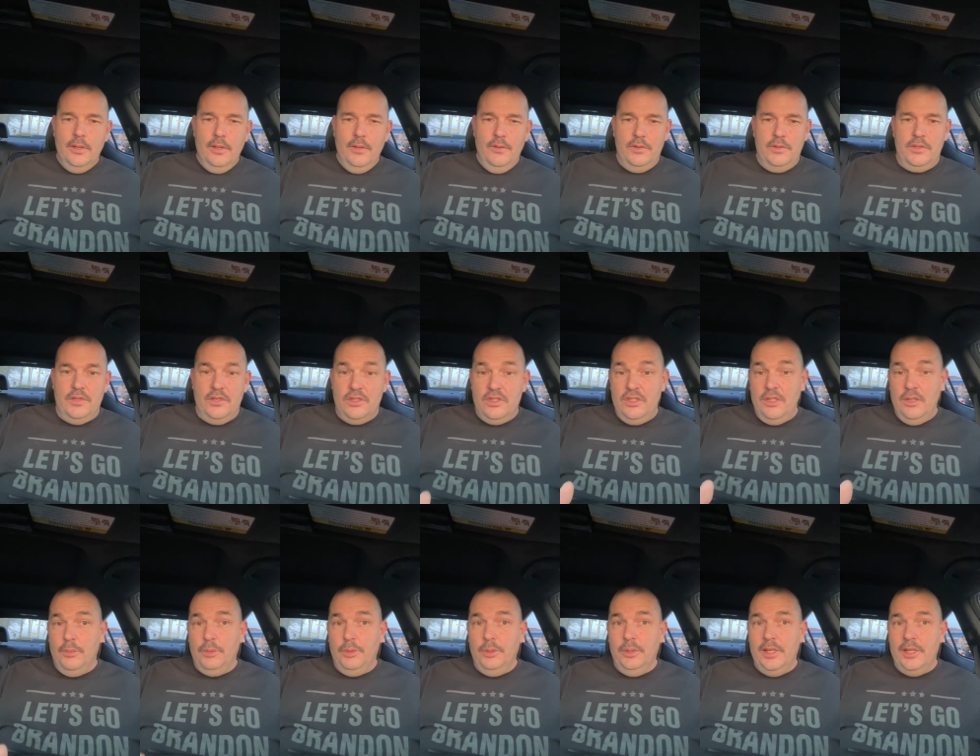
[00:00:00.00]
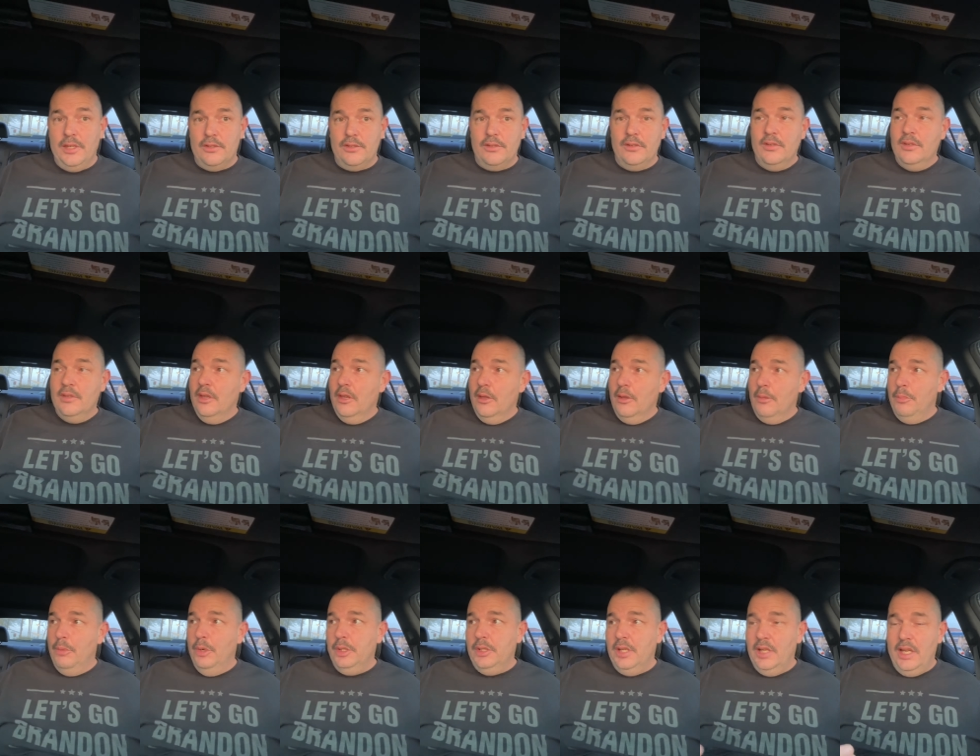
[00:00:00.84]
It's as simple as
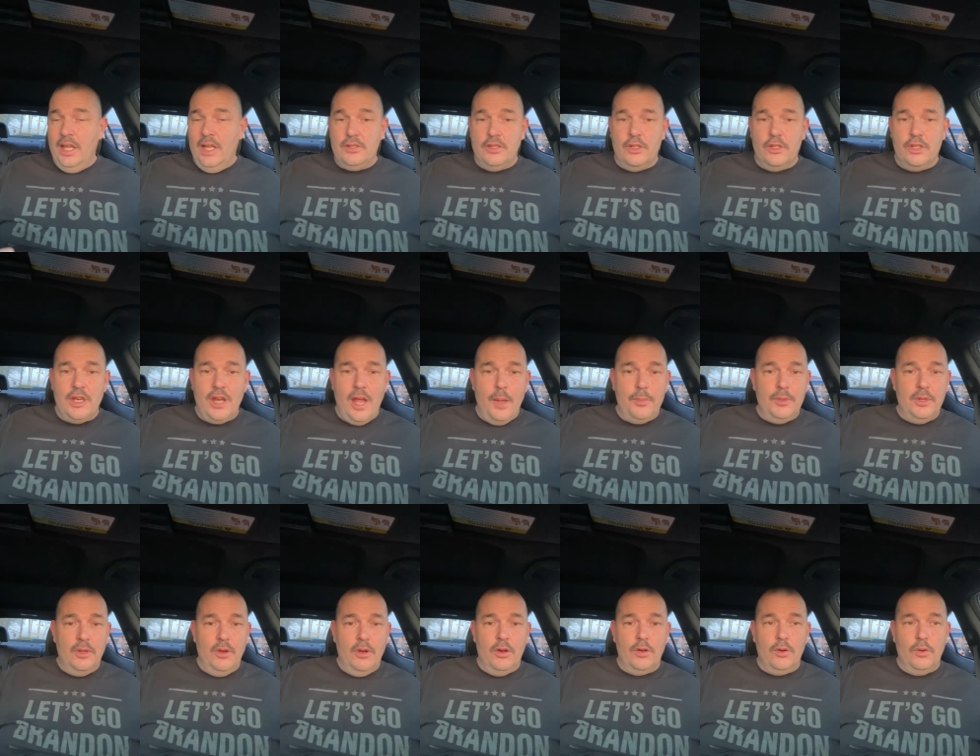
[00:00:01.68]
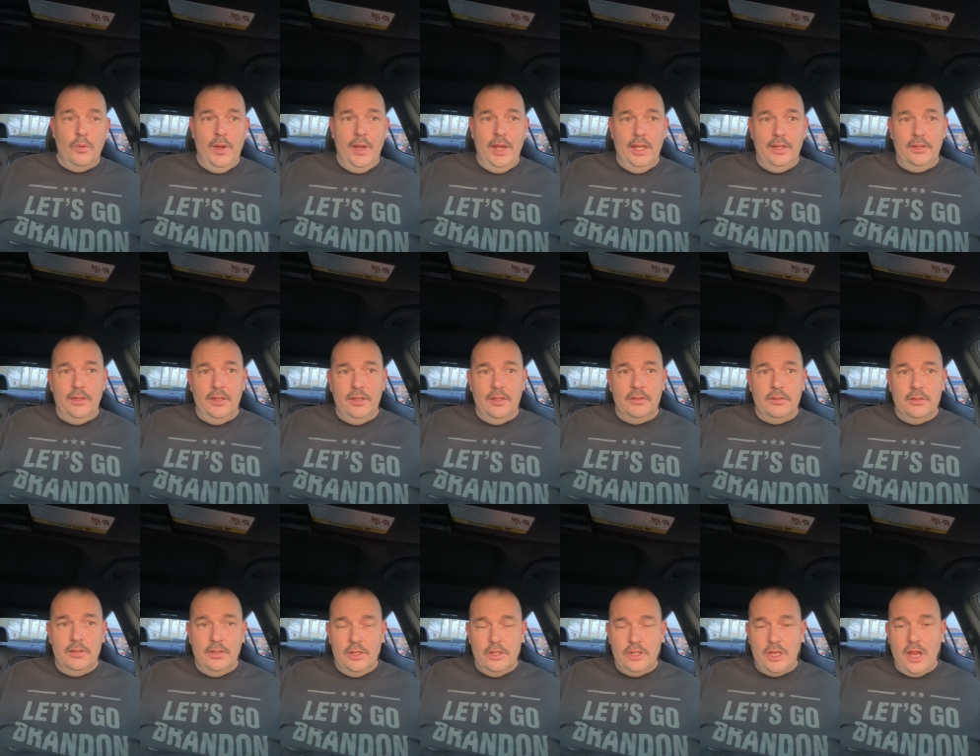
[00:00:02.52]
putting an extra shopping cart away at the,
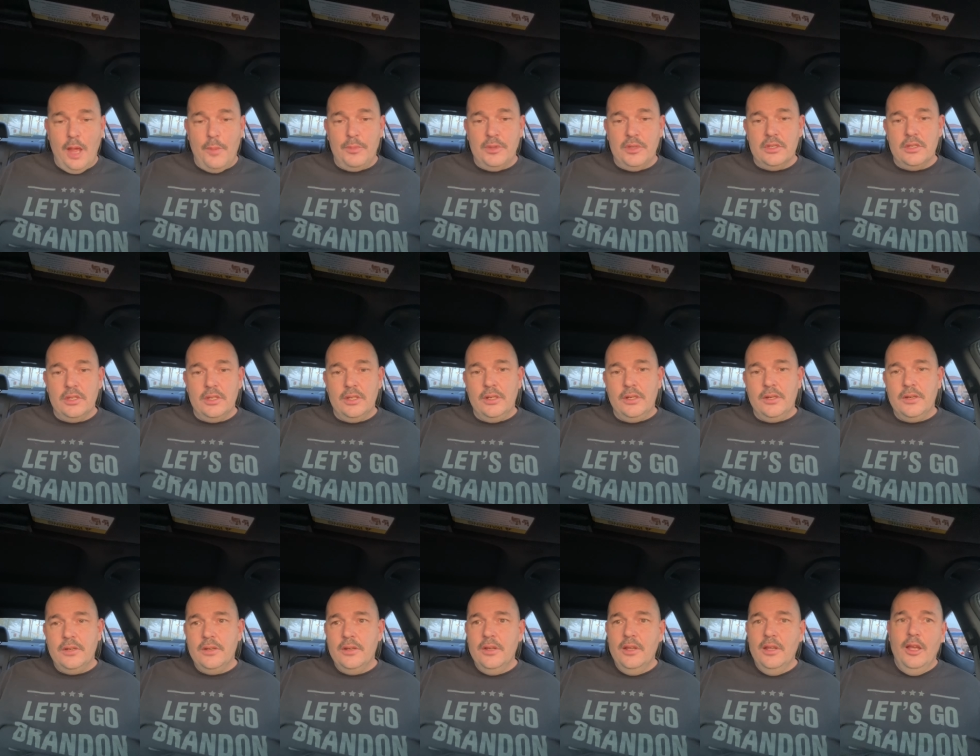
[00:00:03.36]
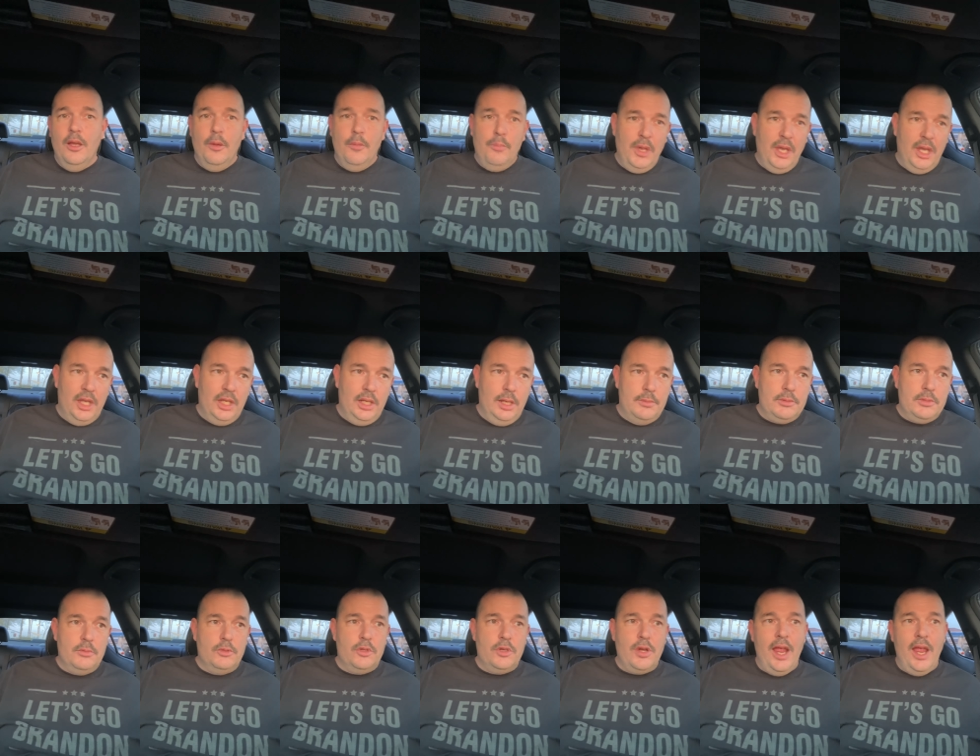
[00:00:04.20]
the shopping center, picking up
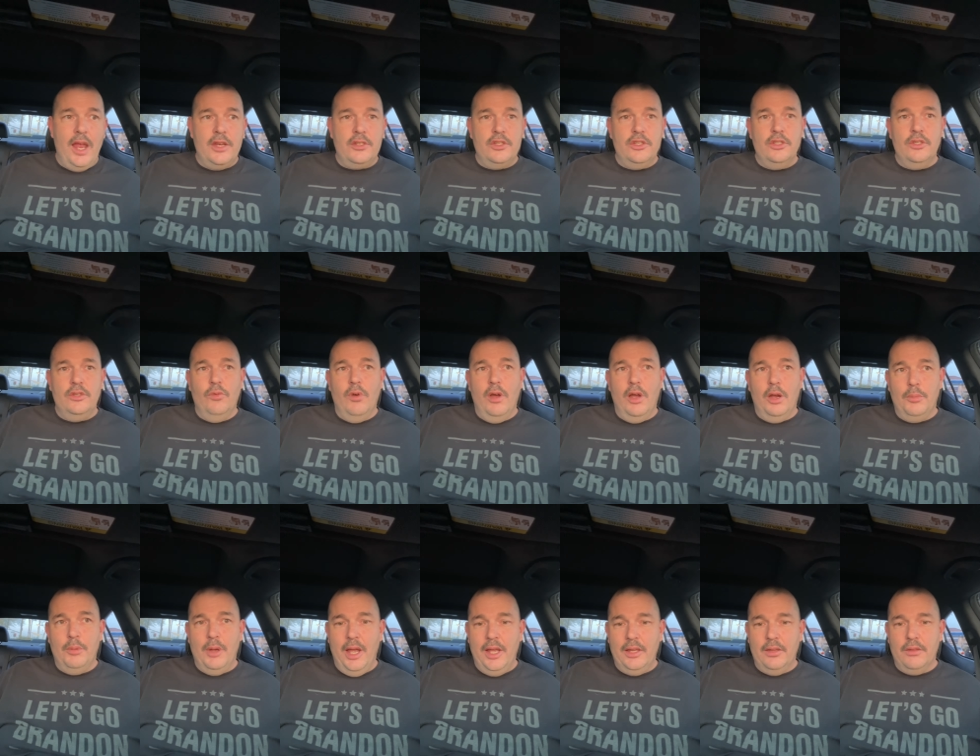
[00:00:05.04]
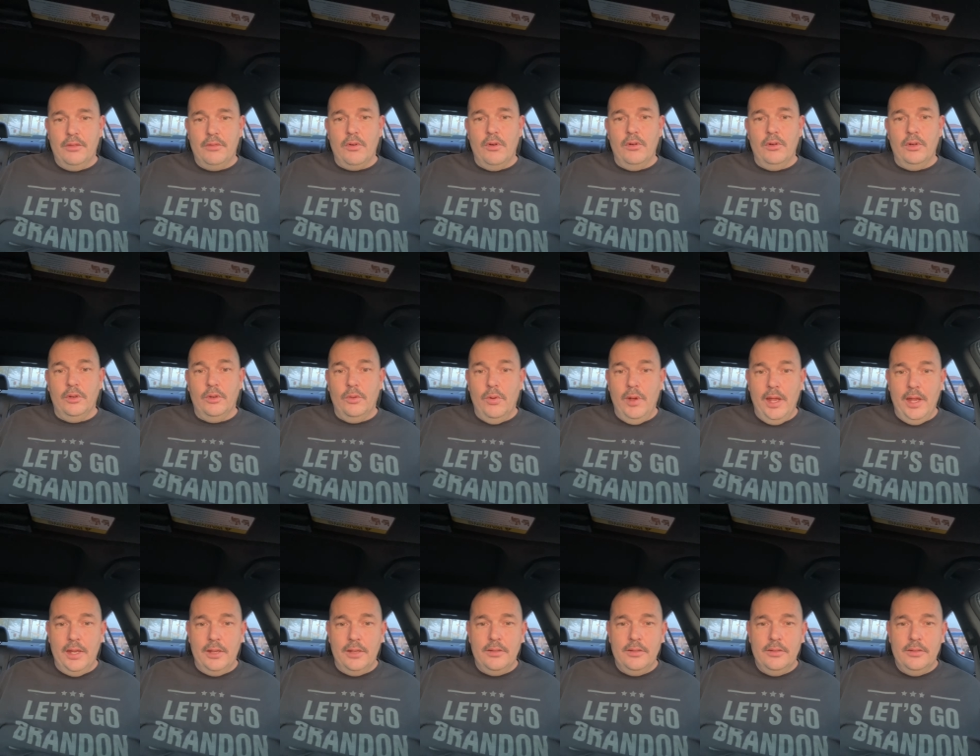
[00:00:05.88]
some trash as you walk by and throwing it away,